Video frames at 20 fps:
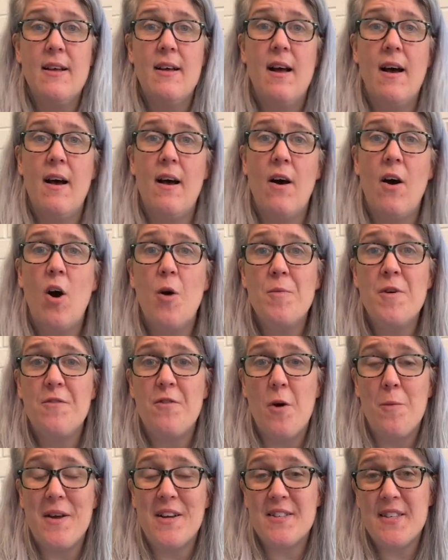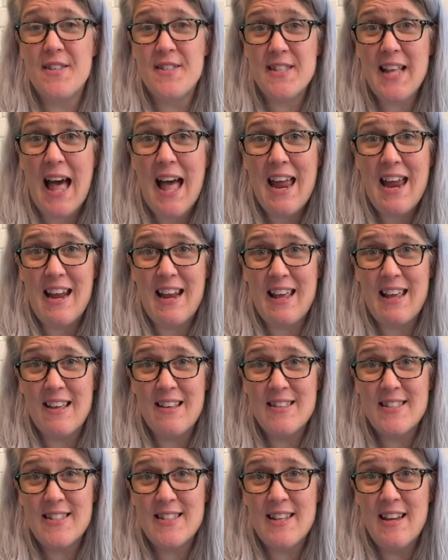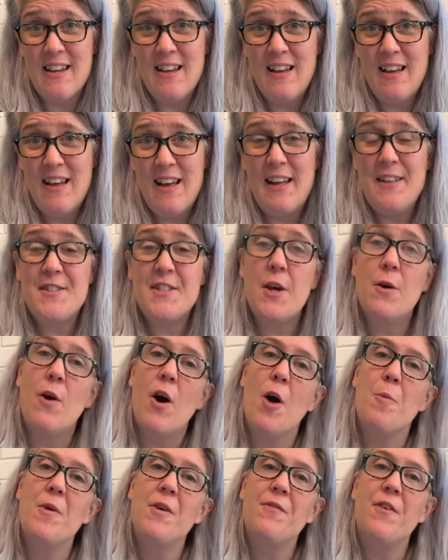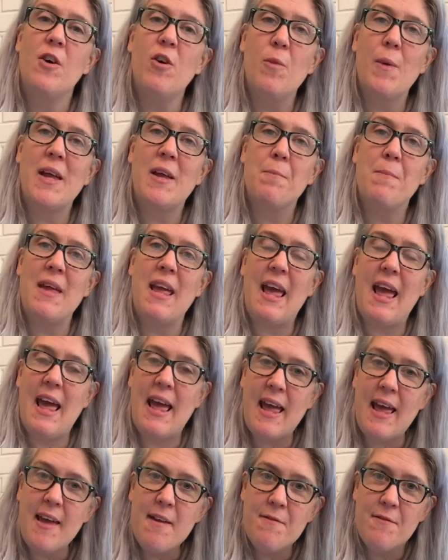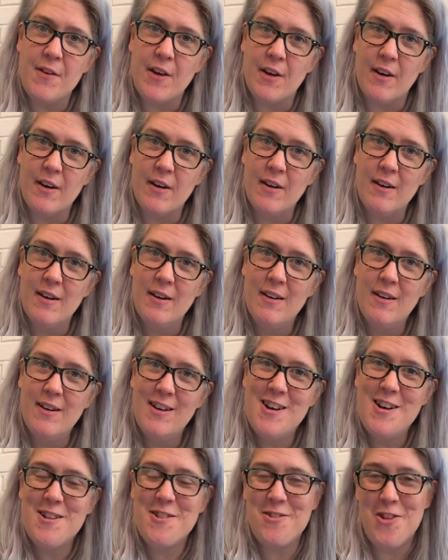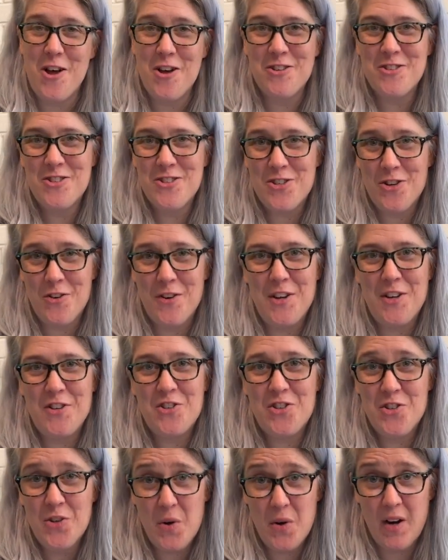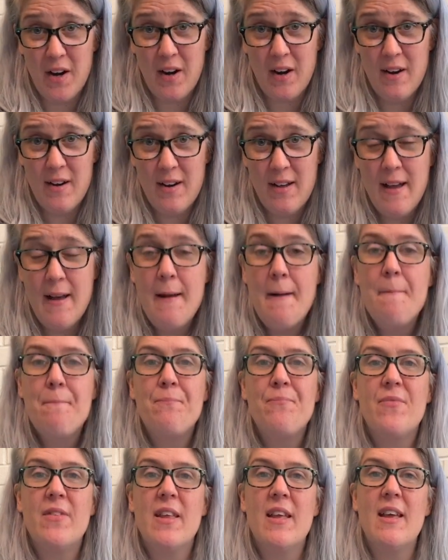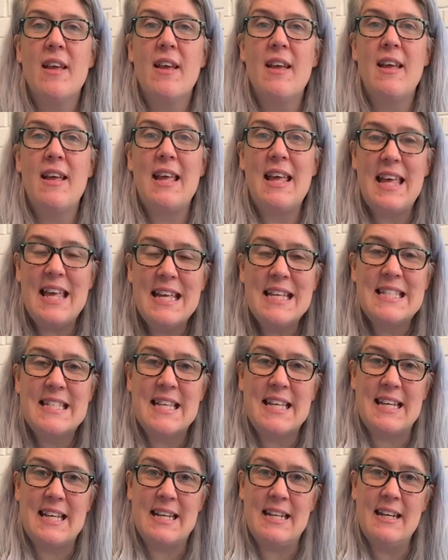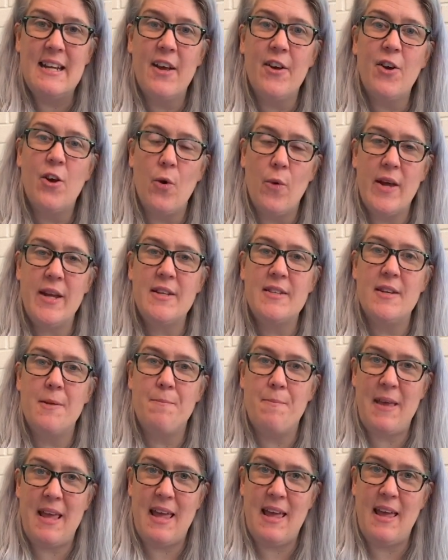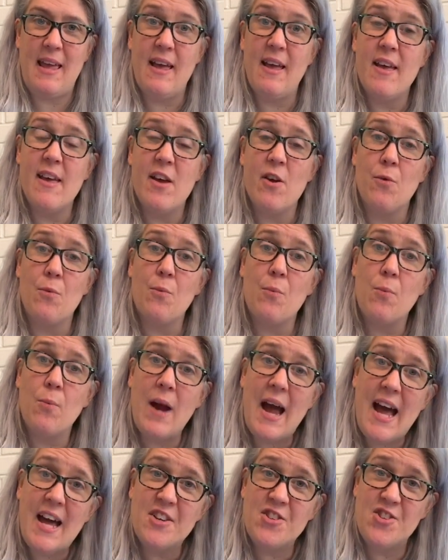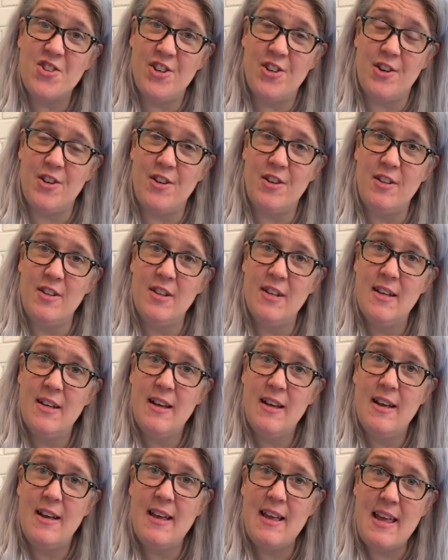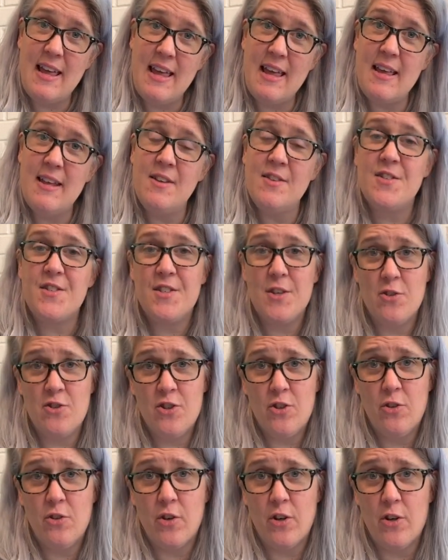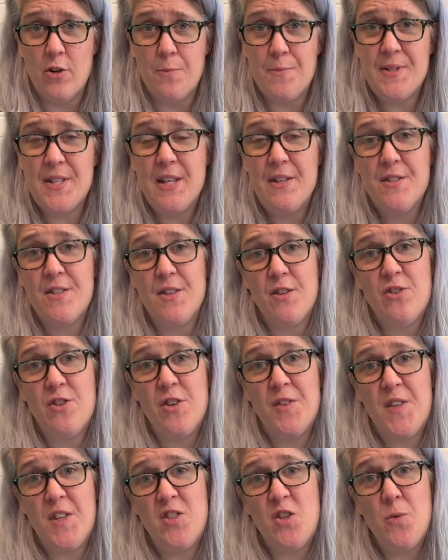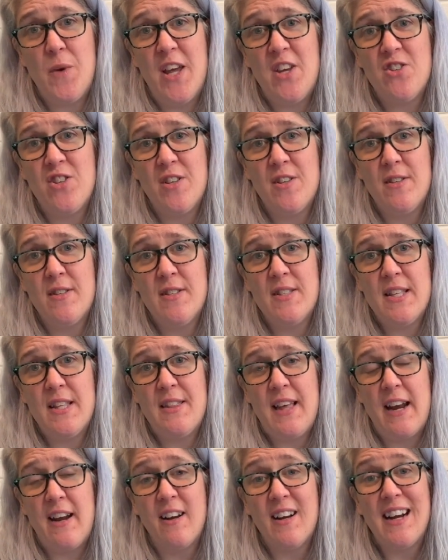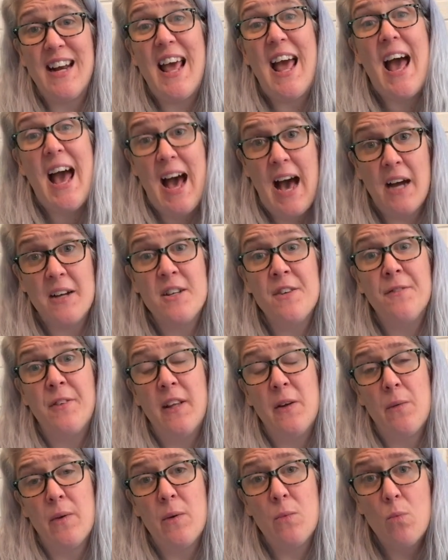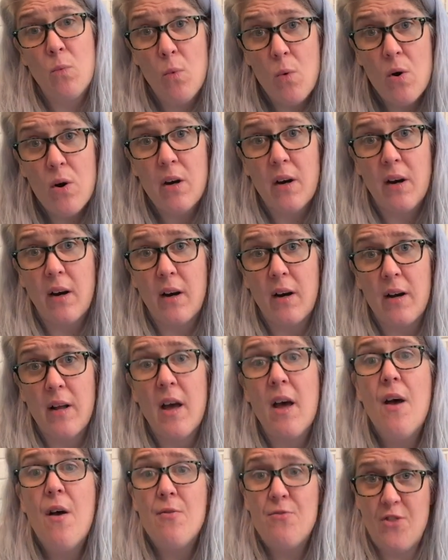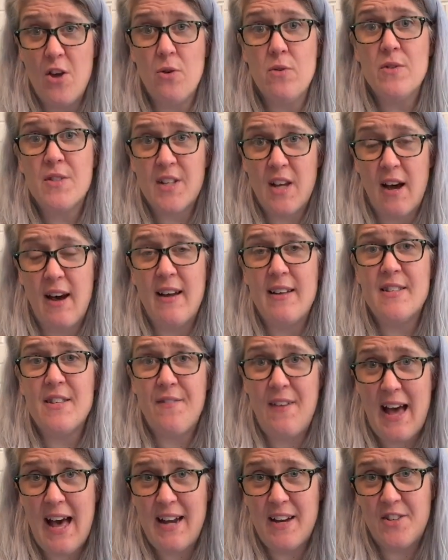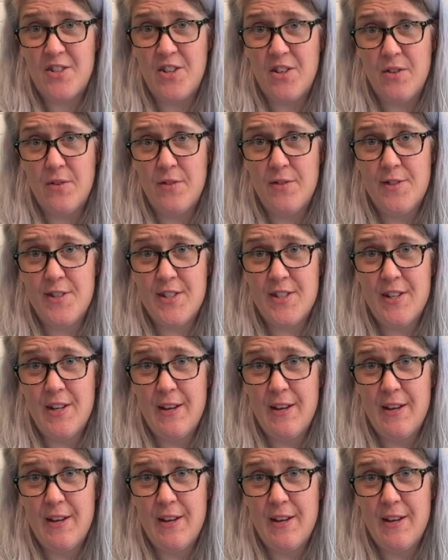homophobic societies. And so homophobic behavior, long story short, isn't going to be irrational in social groups and social situations that are going to actively reward those kinds of attitudes.